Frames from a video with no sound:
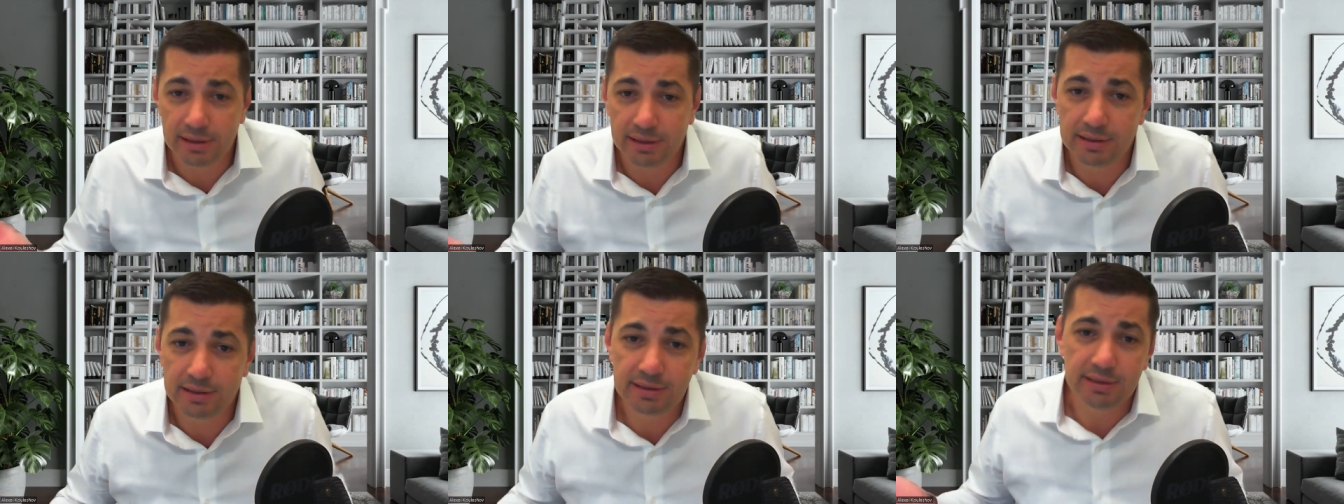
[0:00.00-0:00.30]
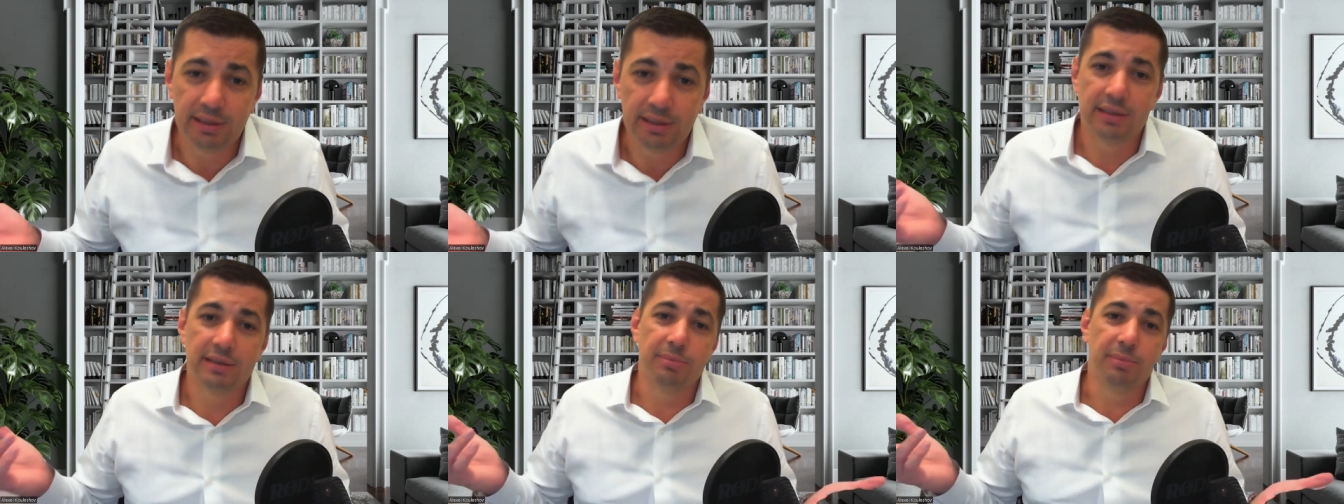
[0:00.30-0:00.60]

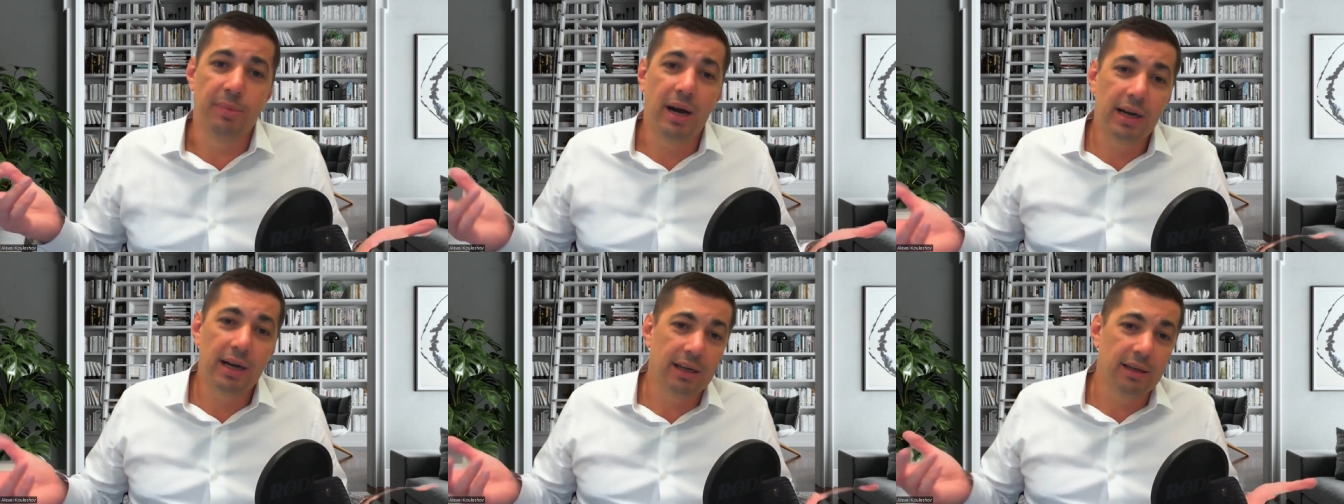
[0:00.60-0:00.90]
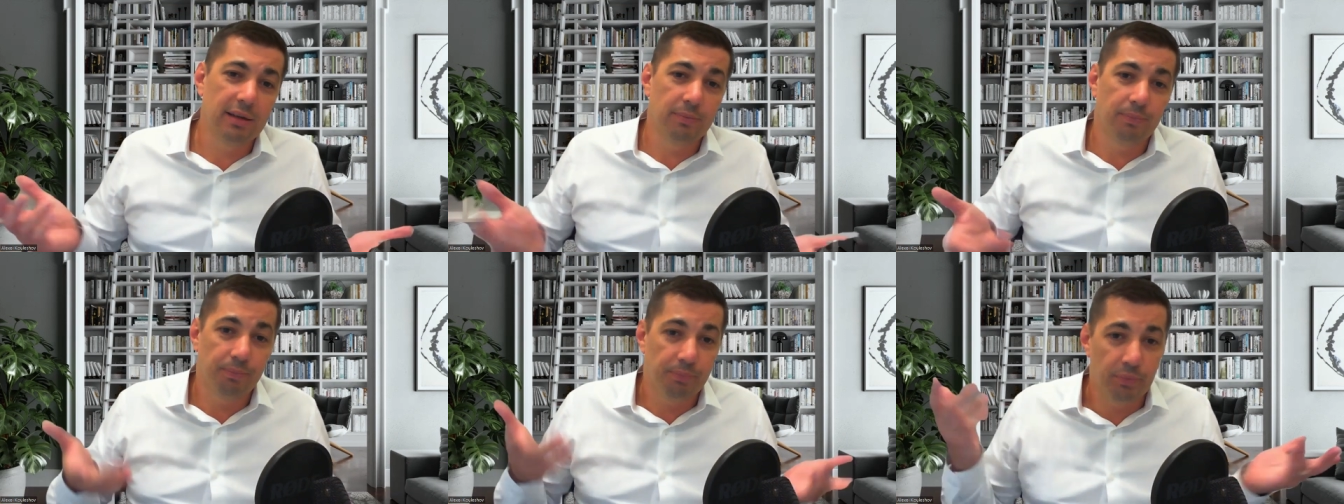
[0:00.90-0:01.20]
It's
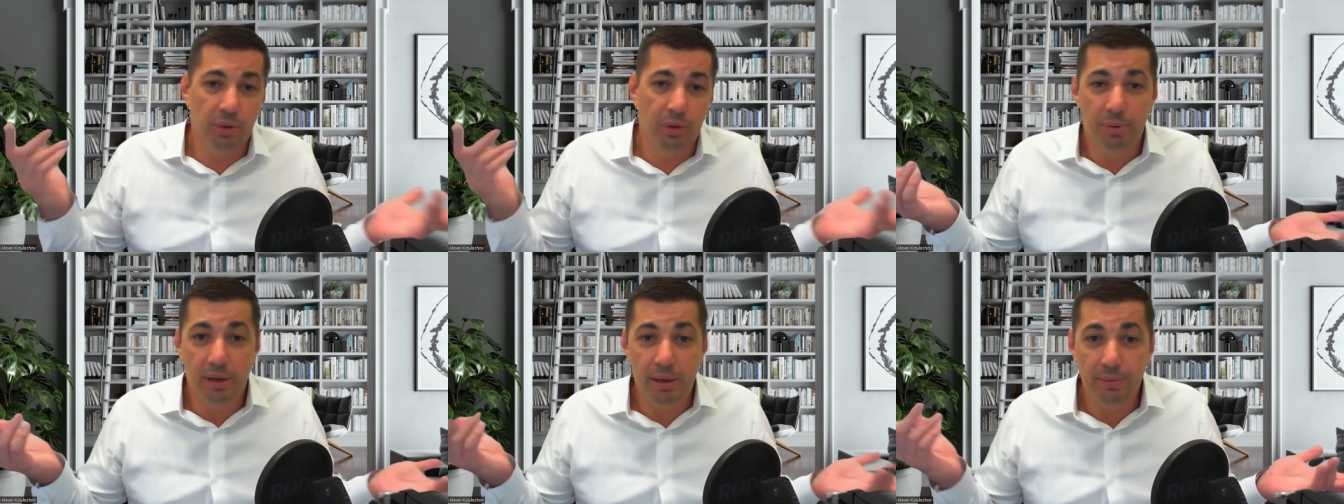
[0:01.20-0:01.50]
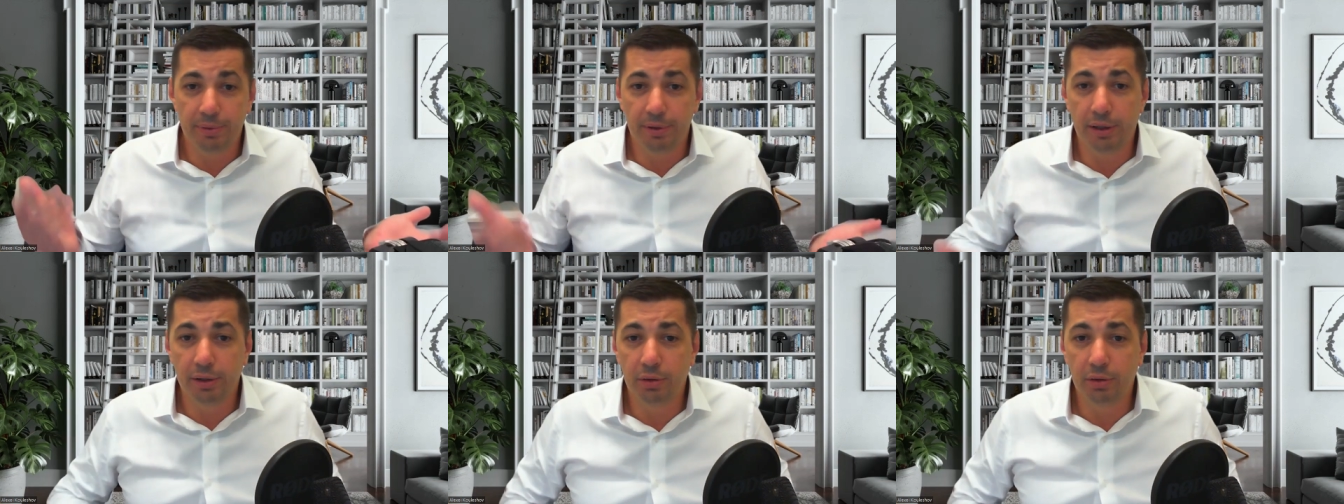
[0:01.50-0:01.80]
market, the
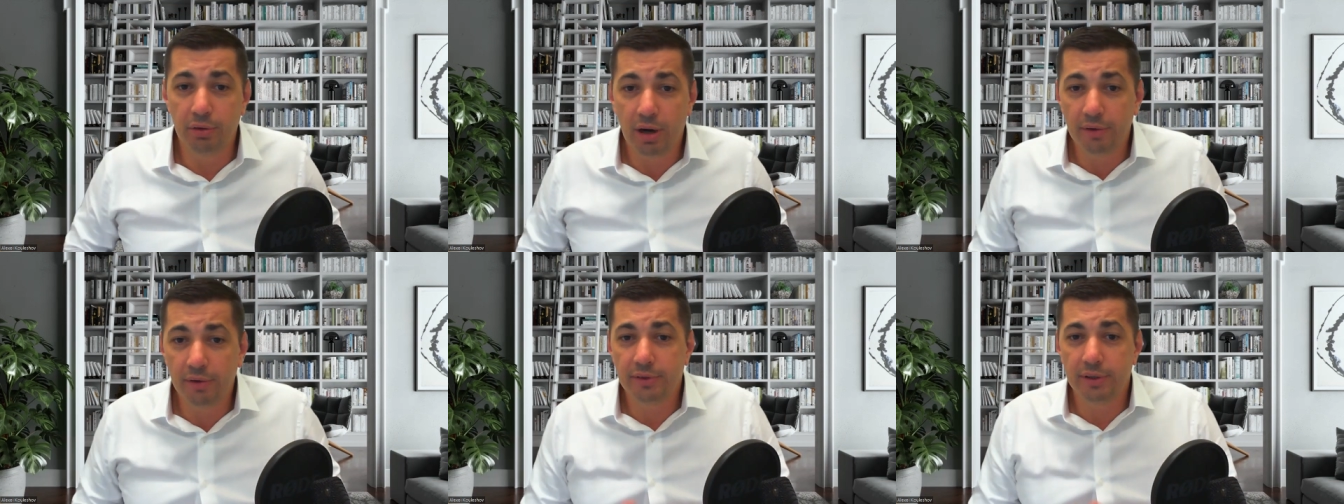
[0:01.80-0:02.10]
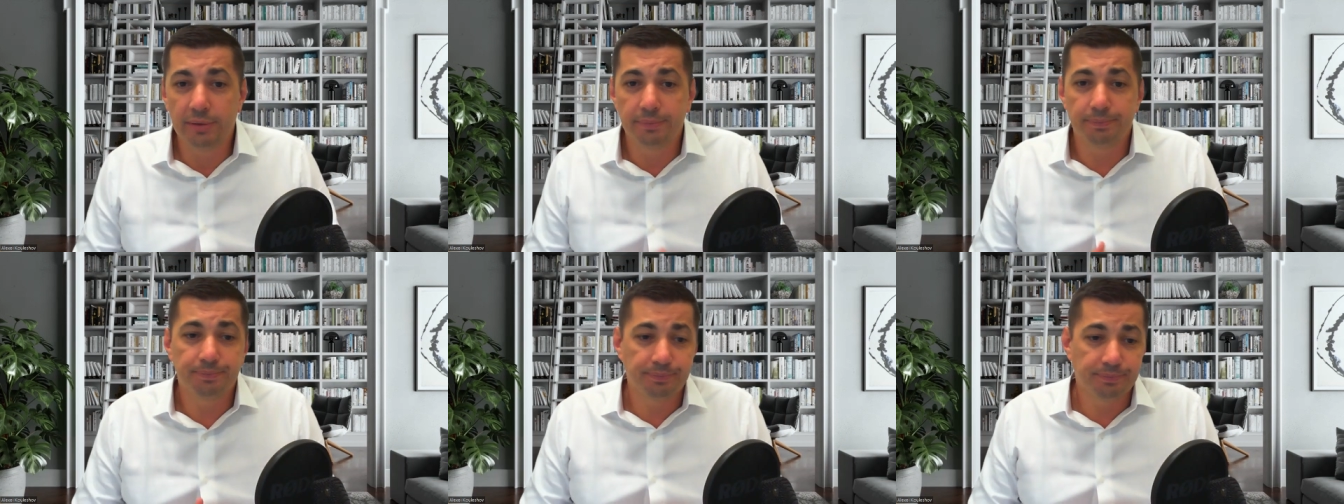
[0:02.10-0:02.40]
people that you're
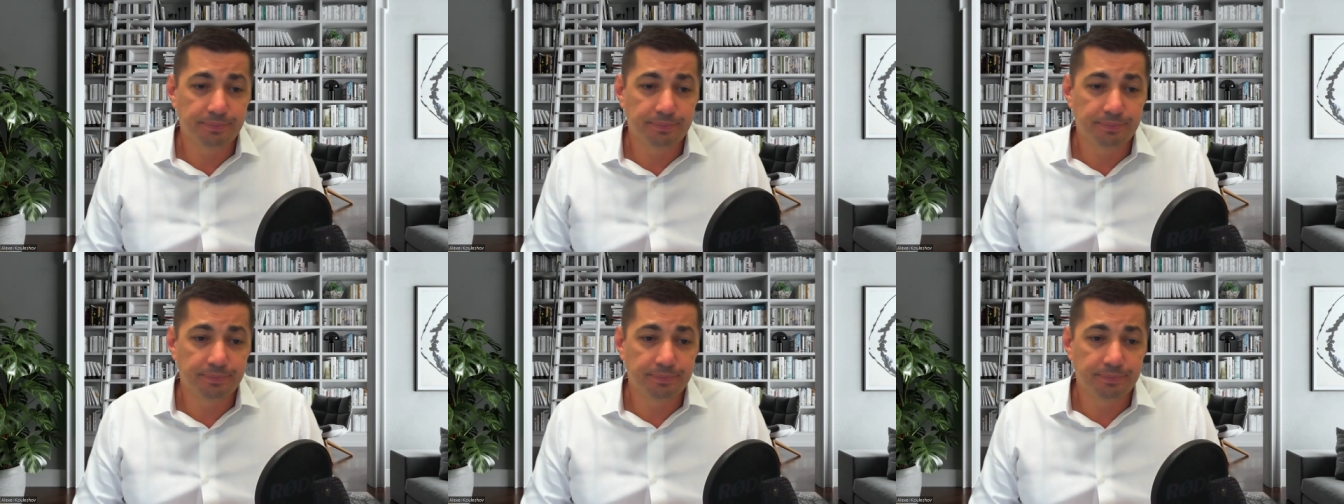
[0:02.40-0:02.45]
after,